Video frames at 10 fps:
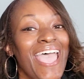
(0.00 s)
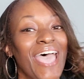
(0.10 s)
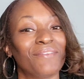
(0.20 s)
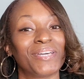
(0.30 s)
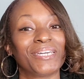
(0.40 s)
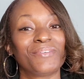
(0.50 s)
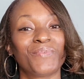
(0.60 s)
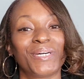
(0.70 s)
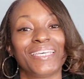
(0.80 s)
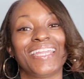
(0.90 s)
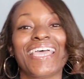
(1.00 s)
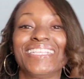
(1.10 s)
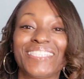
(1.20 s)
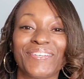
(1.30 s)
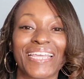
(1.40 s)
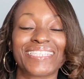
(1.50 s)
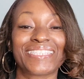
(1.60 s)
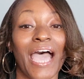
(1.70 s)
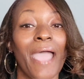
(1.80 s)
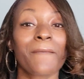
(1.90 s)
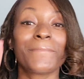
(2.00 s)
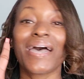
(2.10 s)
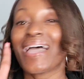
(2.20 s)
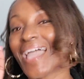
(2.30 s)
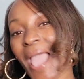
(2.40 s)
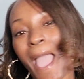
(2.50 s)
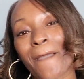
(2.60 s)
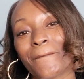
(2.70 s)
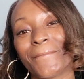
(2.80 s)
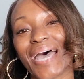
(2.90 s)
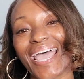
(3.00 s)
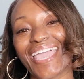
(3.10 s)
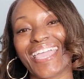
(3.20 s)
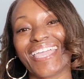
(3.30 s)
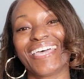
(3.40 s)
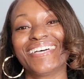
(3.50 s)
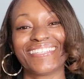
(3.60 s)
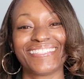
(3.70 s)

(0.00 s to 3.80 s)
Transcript: Have a good one. Until next time, bye.